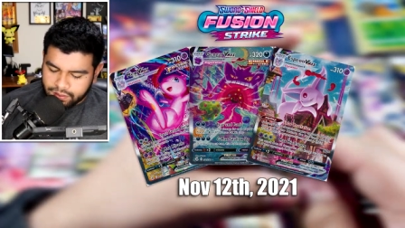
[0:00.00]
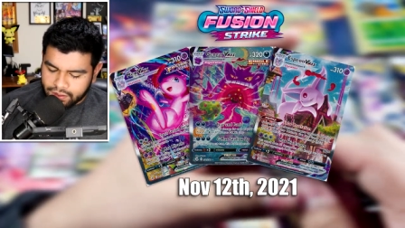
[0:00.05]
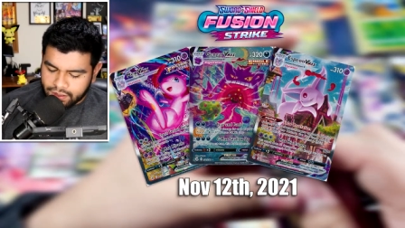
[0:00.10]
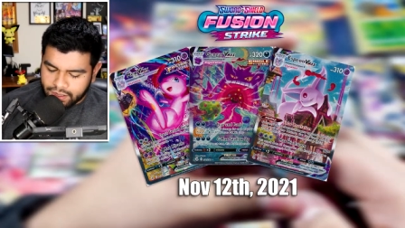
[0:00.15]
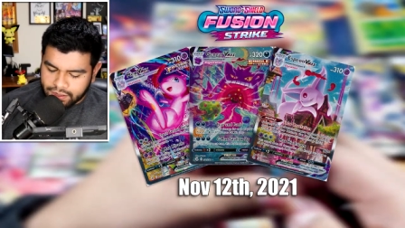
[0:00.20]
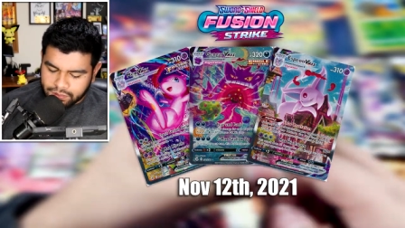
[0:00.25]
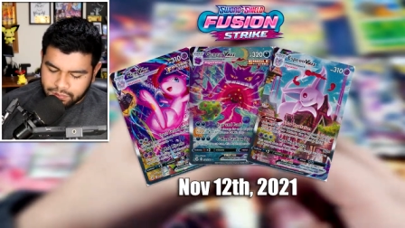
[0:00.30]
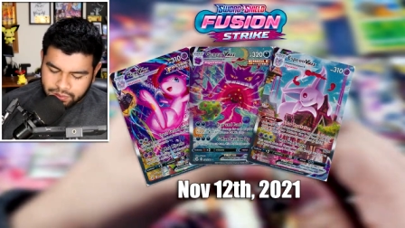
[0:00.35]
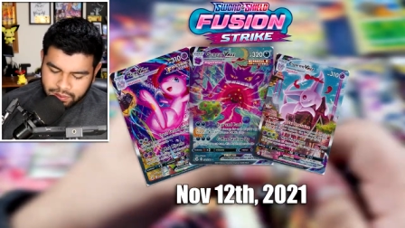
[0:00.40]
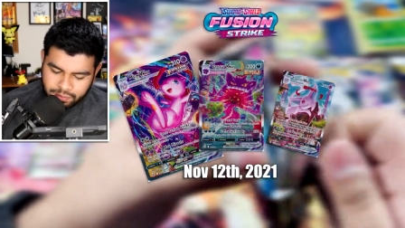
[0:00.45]

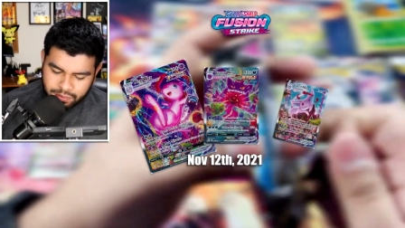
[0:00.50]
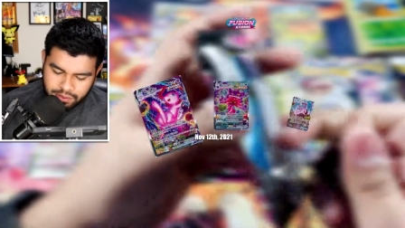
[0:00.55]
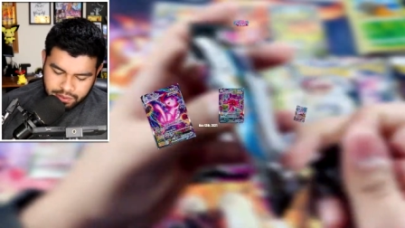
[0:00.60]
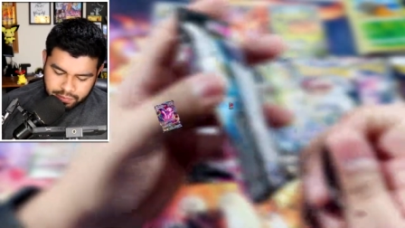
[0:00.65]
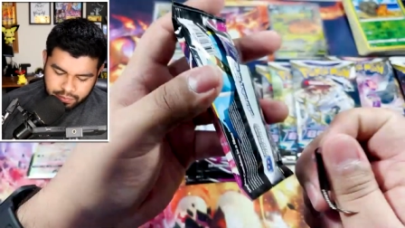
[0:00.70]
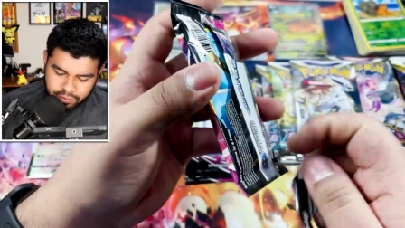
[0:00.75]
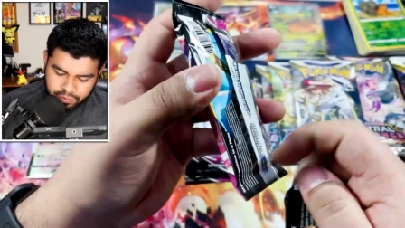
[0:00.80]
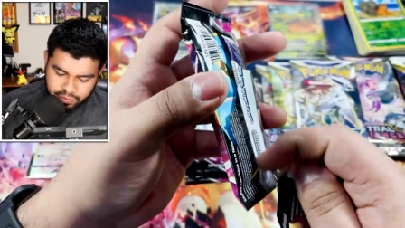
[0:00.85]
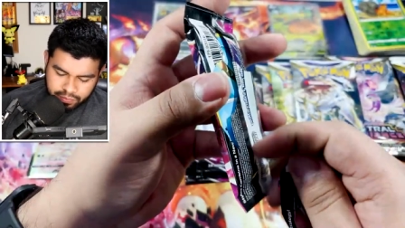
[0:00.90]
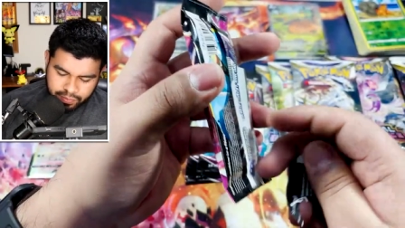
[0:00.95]
Guys, what's up with
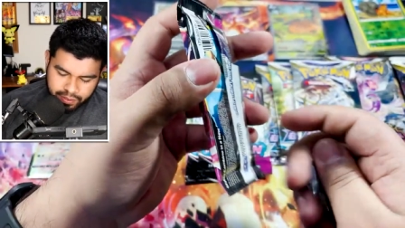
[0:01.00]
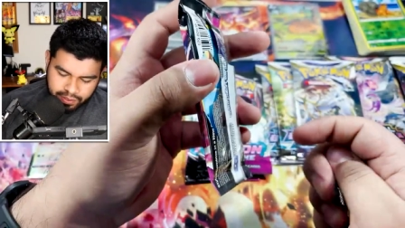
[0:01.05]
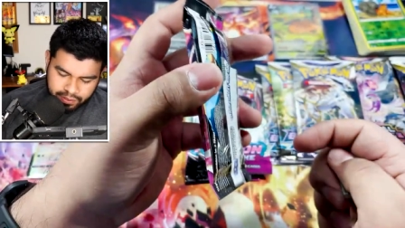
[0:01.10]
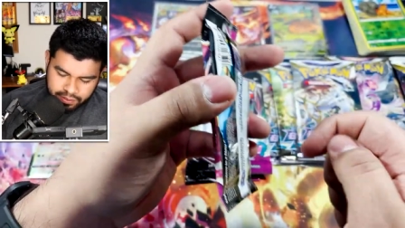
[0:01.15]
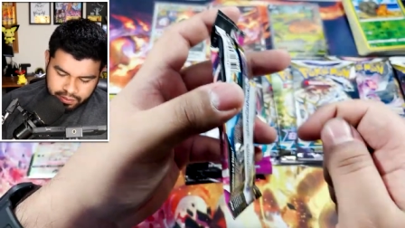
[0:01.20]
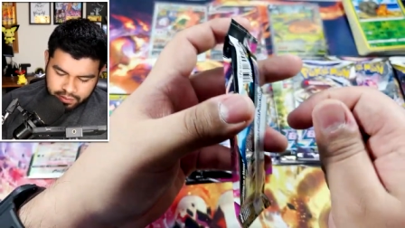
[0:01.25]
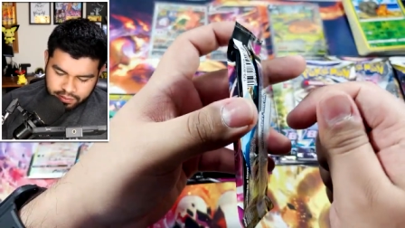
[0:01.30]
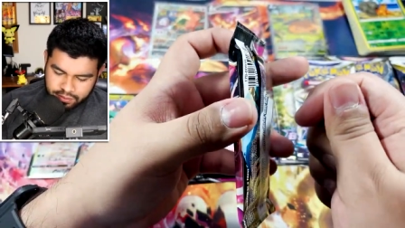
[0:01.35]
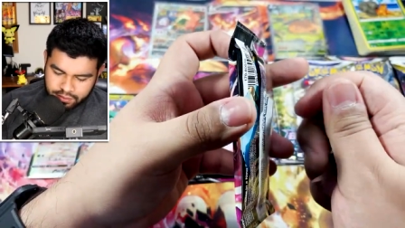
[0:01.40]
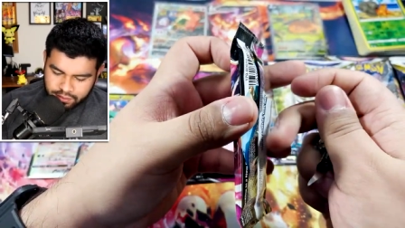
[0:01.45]
these booster
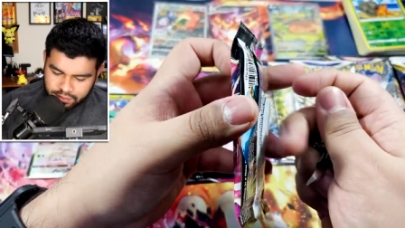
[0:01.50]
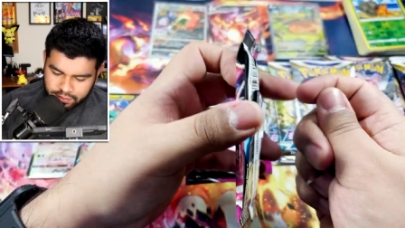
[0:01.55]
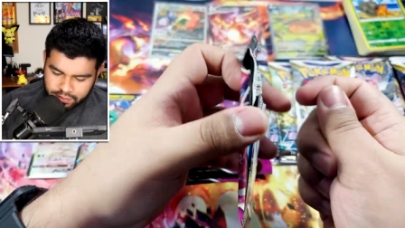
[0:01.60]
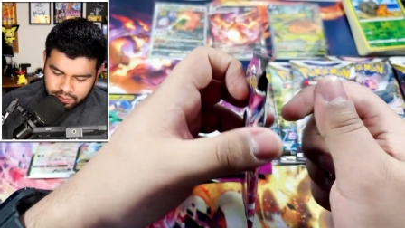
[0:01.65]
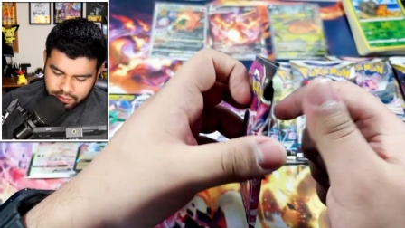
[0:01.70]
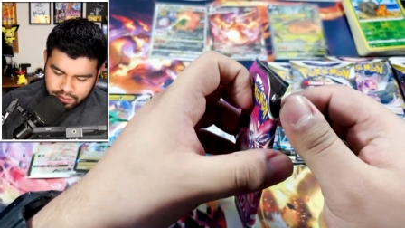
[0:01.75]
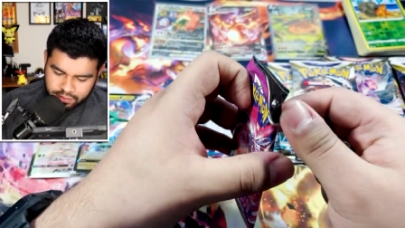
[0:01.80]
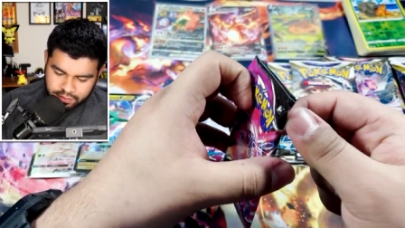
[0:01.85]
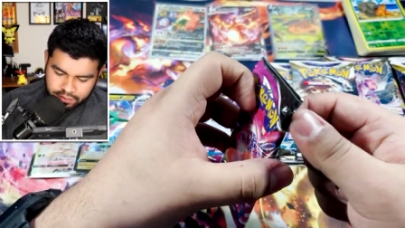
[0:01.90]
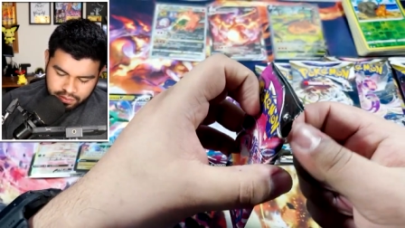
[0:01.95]
packs?
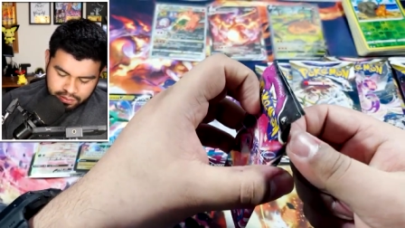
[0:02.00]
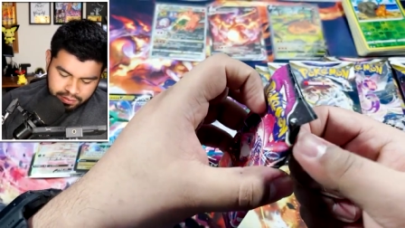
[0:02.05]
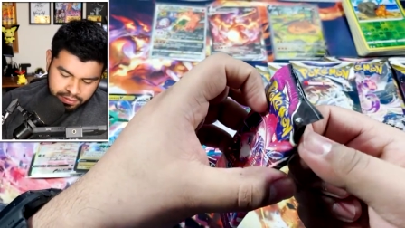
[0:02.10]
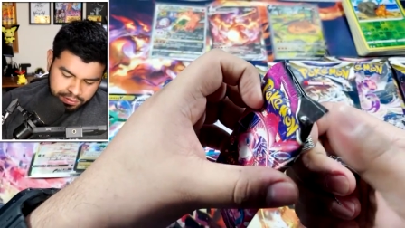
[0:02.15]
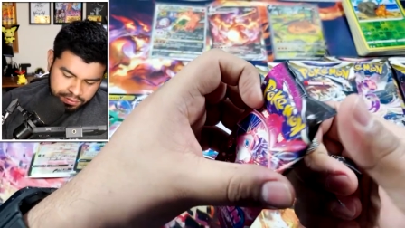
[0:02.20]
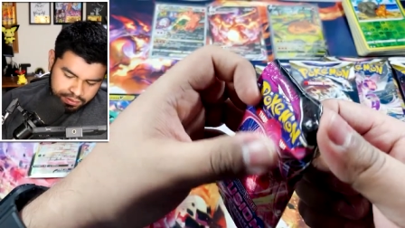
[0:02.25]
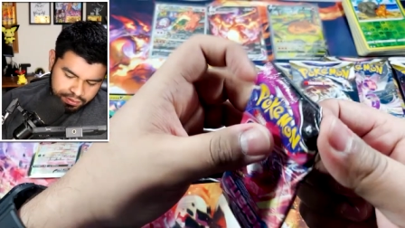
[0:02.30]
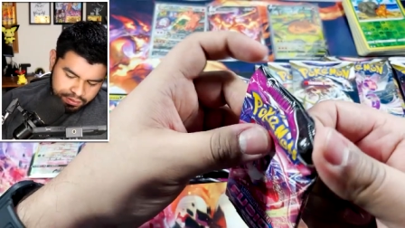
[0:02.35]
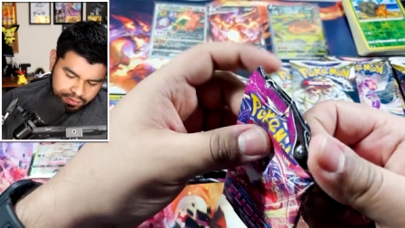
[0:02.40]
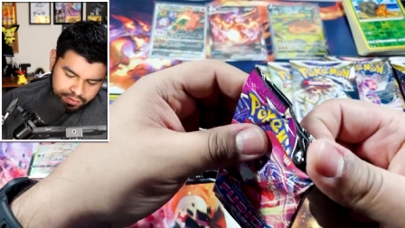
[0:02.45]

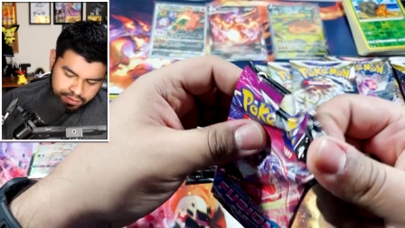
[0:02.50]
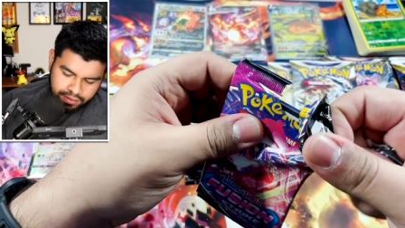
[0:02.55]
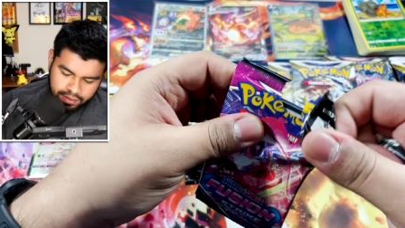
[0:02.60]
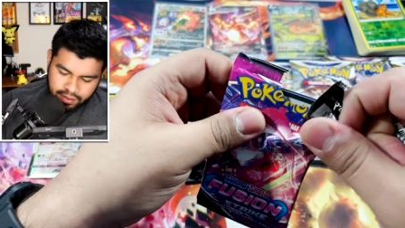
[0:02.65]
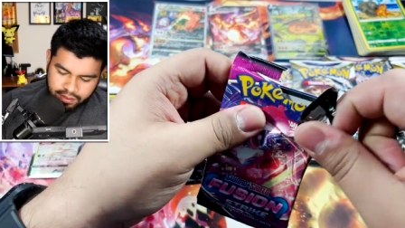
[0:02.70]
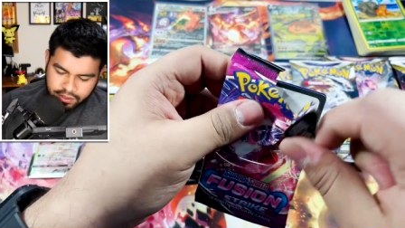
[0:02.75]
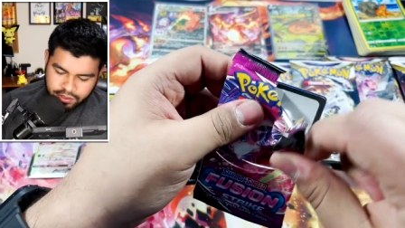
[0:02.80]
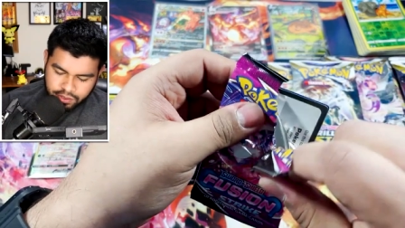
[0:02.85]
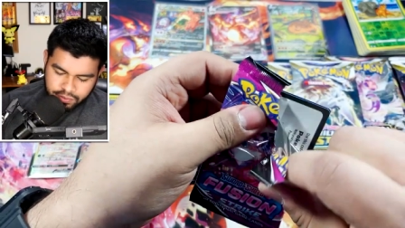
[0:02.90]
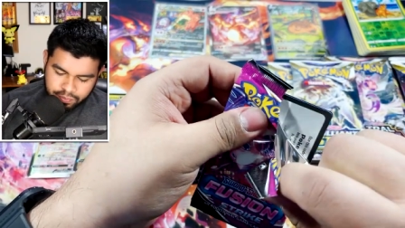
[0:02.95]

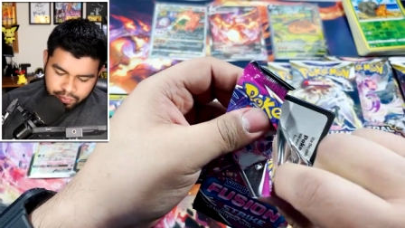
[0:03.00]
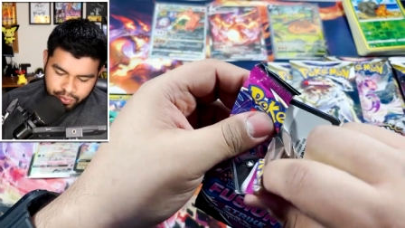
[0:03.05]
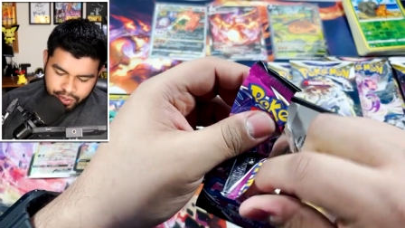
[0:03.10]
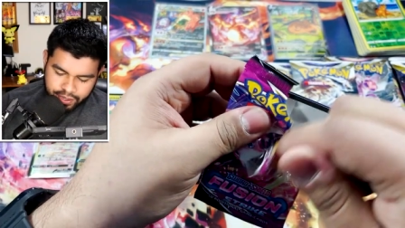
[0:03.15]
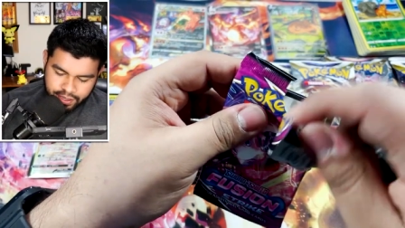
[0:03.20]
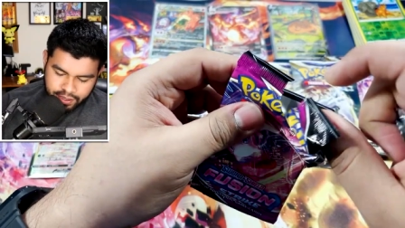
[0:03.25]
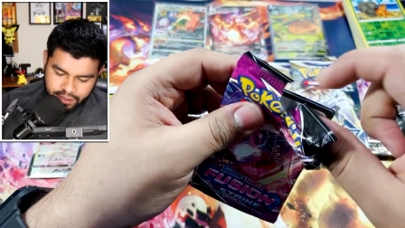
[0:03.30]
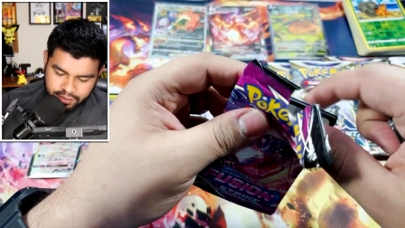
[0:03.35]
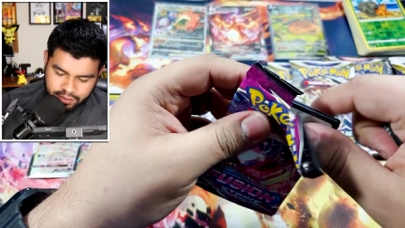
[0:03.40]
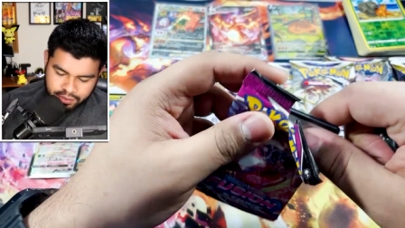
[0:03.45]
Are they just
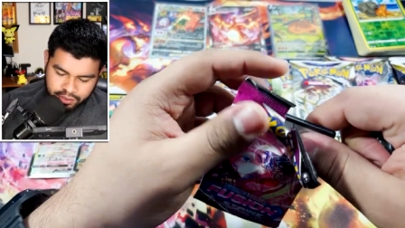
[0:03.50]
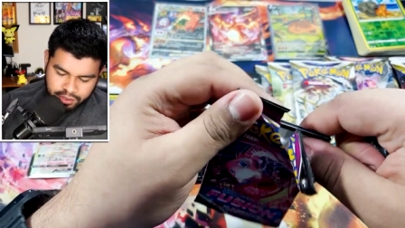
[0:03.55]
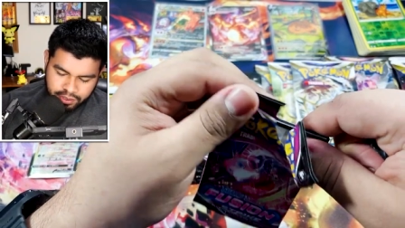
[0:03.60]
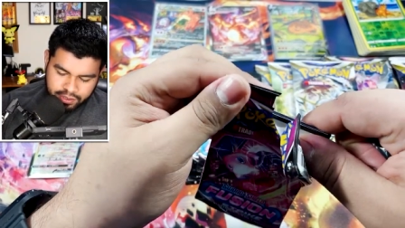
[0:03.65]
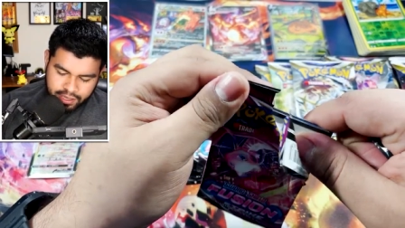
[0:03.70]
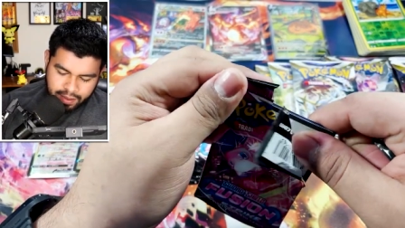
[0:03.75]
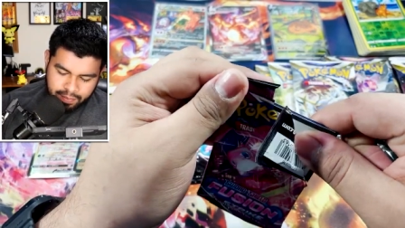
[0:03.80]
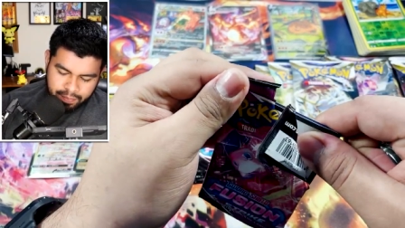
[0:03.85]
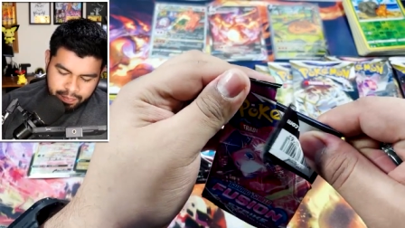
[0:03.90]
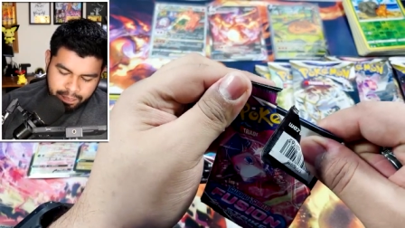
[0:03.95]
breaking because they're
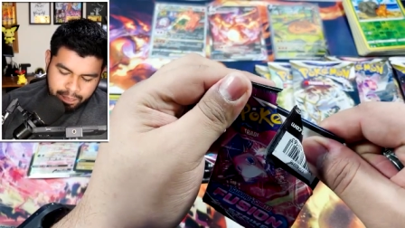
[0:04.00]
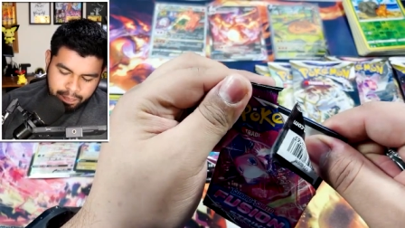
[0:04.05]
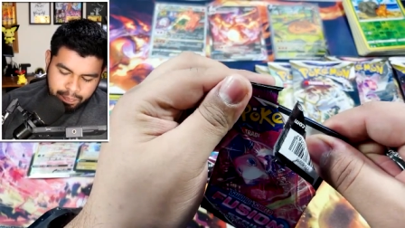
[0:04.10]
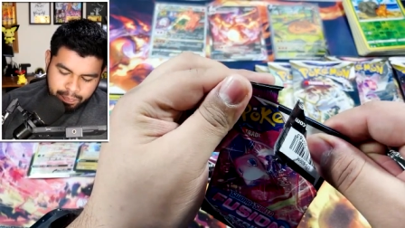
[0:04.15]
just that